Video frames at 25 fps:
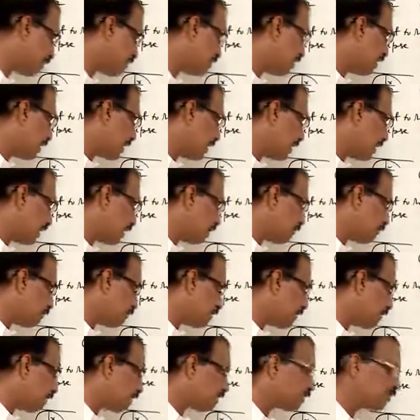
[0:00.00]
m
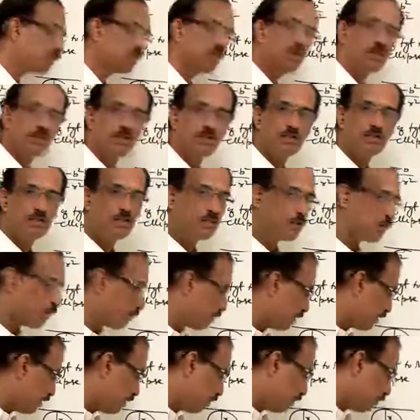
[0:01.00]
equal to
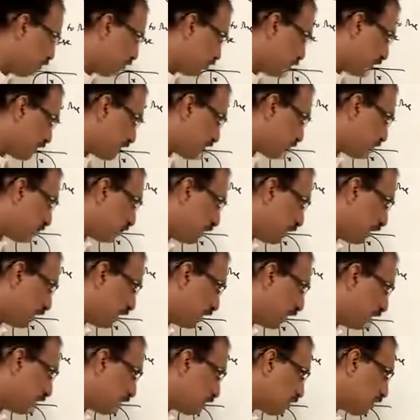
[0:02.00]
plus minus
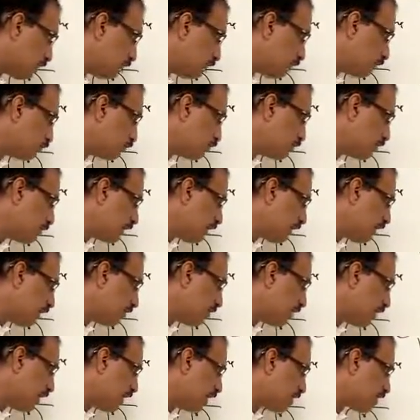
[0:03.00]
root of r
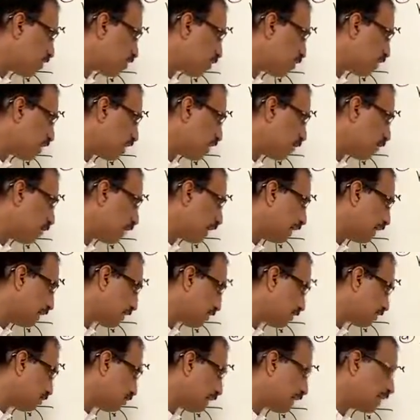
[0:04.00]
square minus b
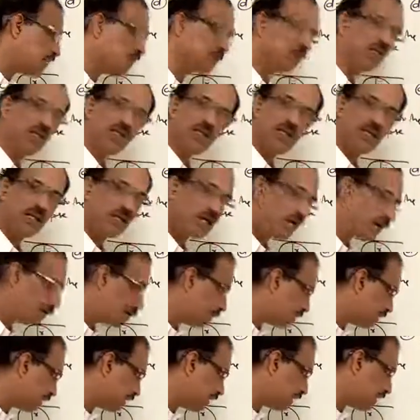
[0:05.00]
square upon
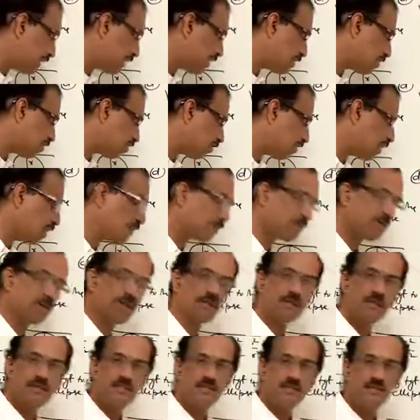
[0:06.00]
a square minus
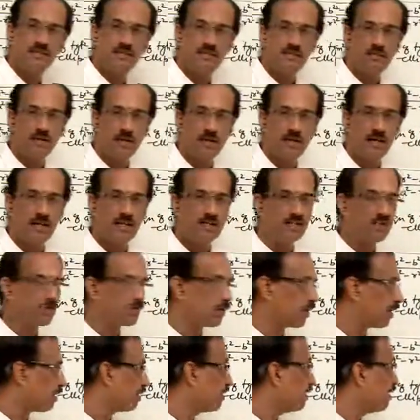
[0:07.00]
r square.
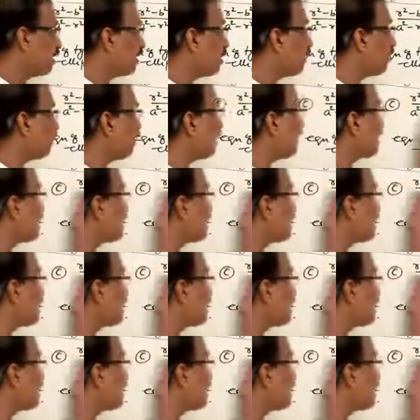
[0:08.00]
Now let us see